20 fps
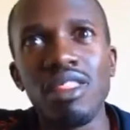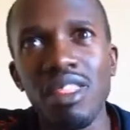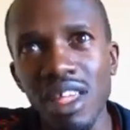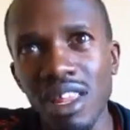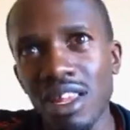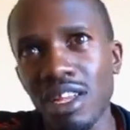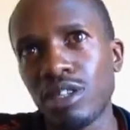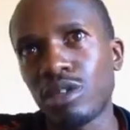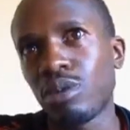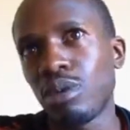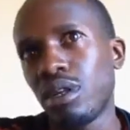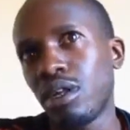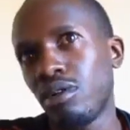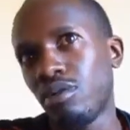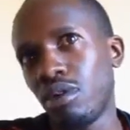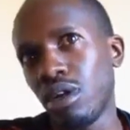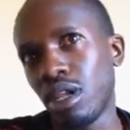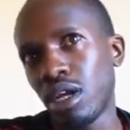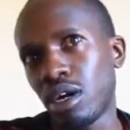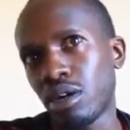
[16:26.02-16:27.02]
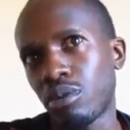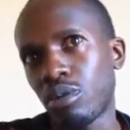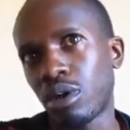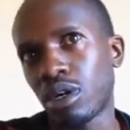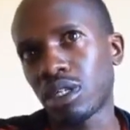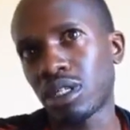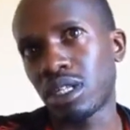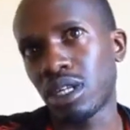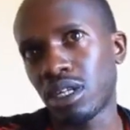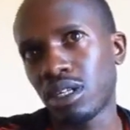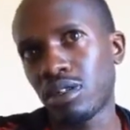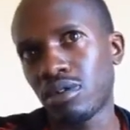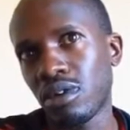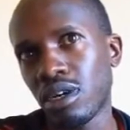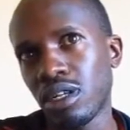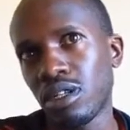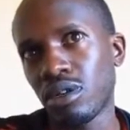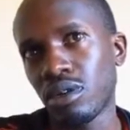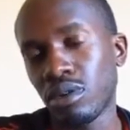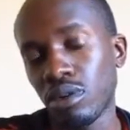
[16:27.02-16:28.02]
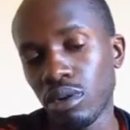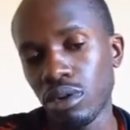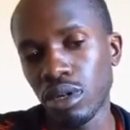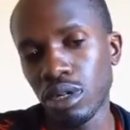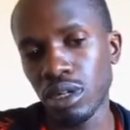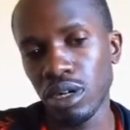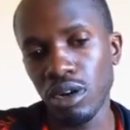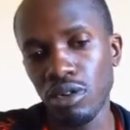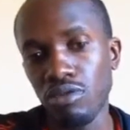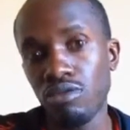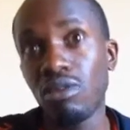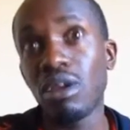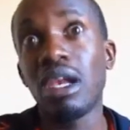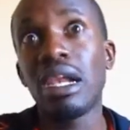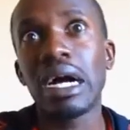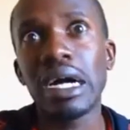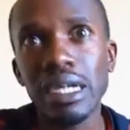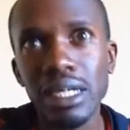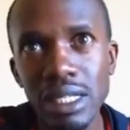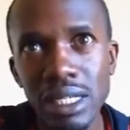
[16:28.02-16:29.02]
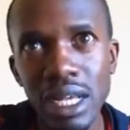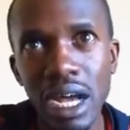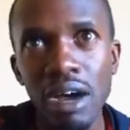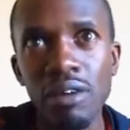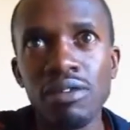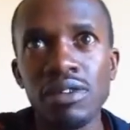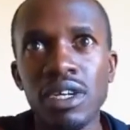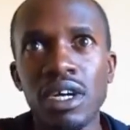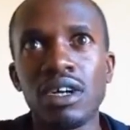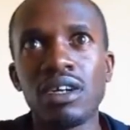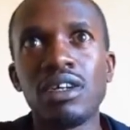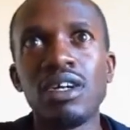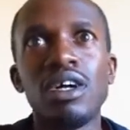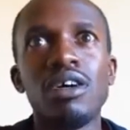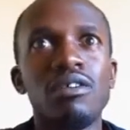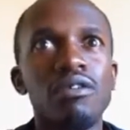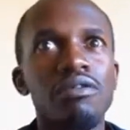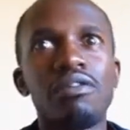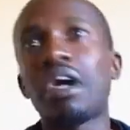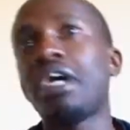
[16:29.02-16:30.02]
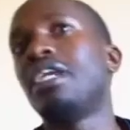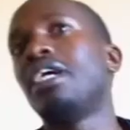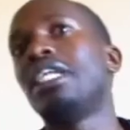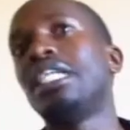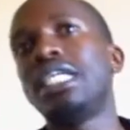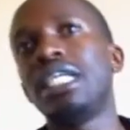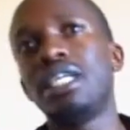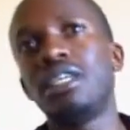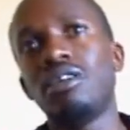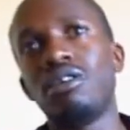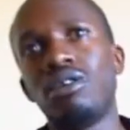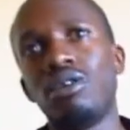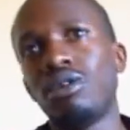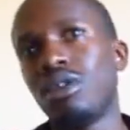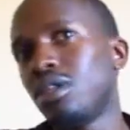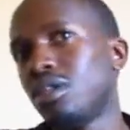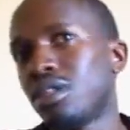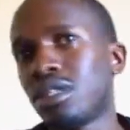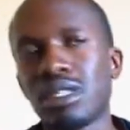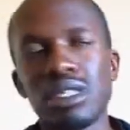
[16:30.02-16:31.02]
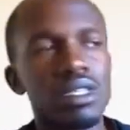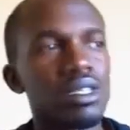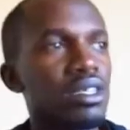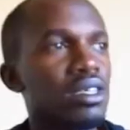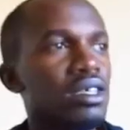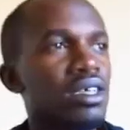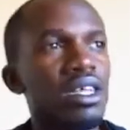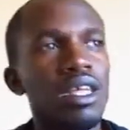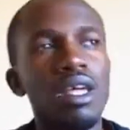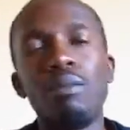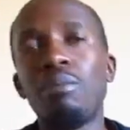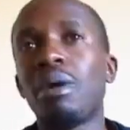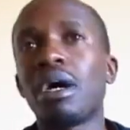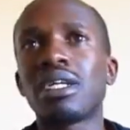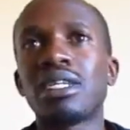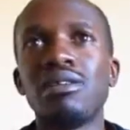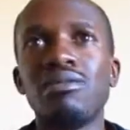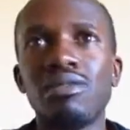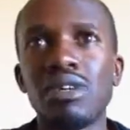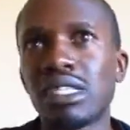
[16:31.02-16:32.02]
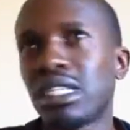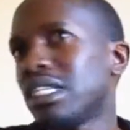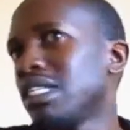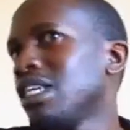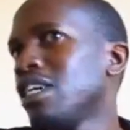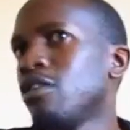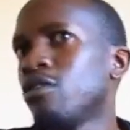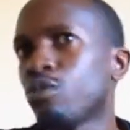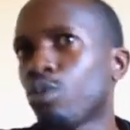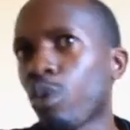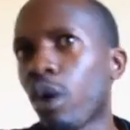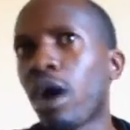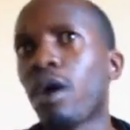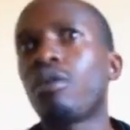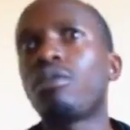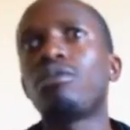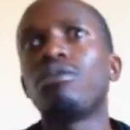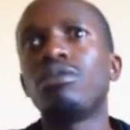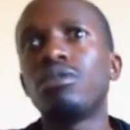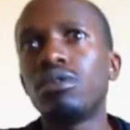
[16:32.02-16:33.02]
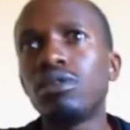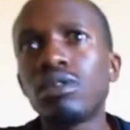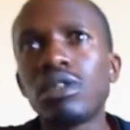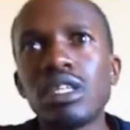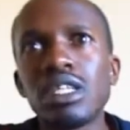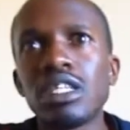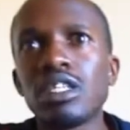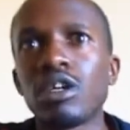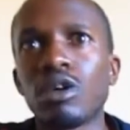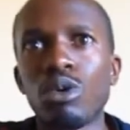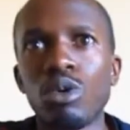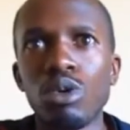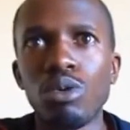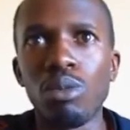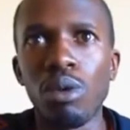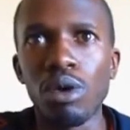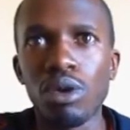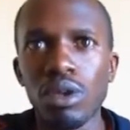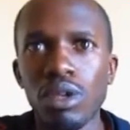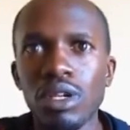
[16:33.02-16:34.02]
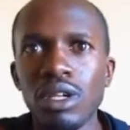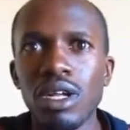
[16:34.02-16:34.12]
then that's when the real hard work starts, right? So don't relax after finally, you know, this impact investor says, wow, this is a good model.